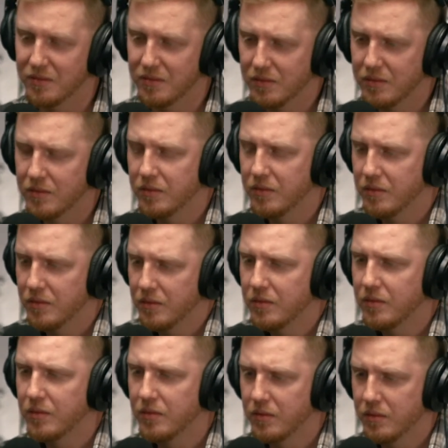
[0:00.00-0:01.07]

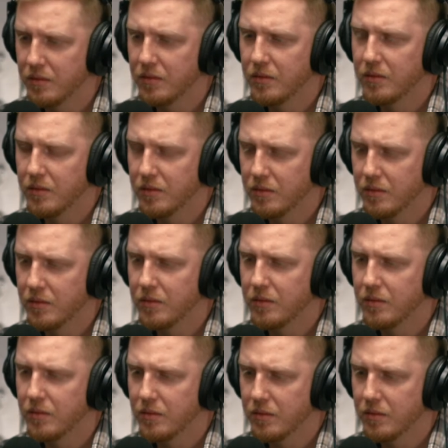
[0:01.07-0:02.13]

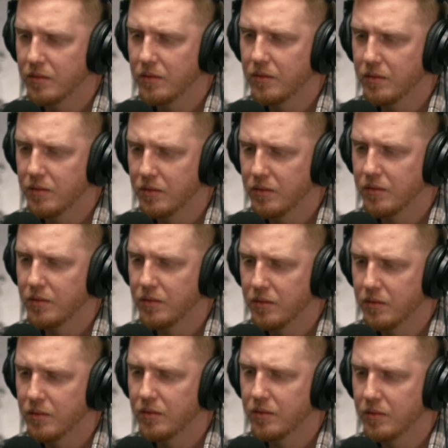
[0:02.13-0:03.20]

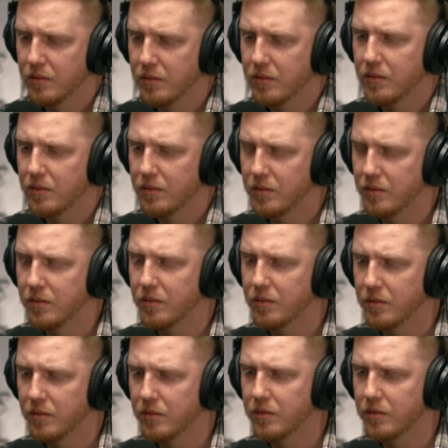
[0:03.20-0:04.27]

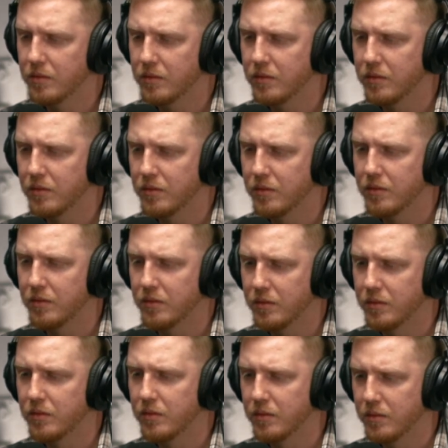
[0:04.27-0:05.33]

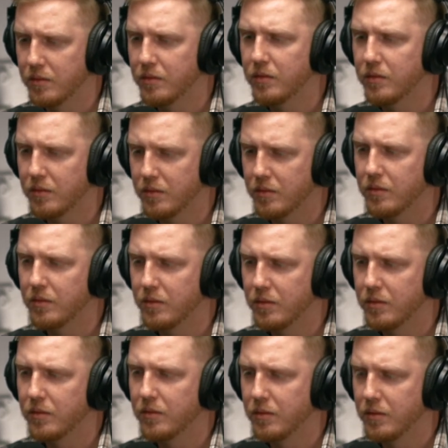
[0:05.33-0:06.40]

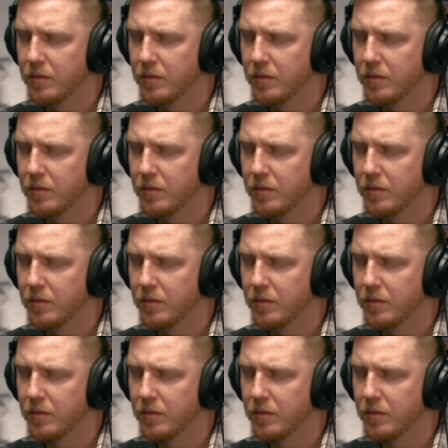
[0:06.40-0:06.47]
This person isn't speaking.